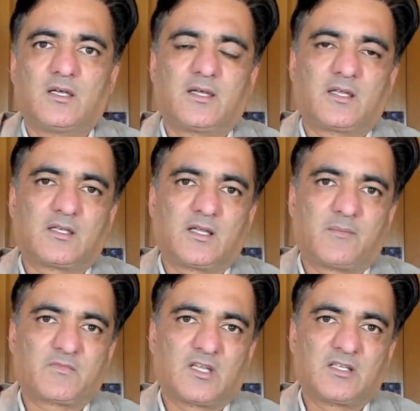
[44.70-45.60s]
in
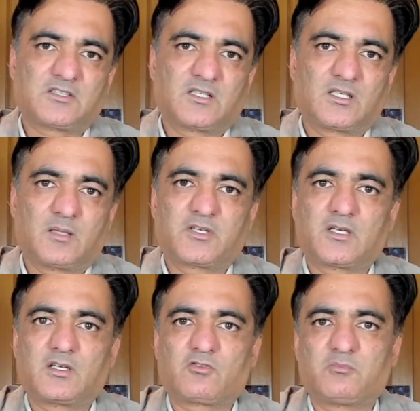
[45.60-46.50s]
the National
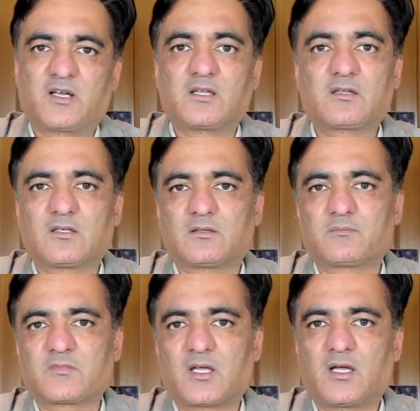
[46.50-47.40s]
Library of
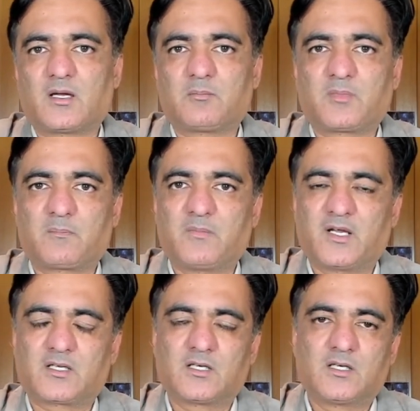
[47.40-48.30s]
Medicine, PubMed,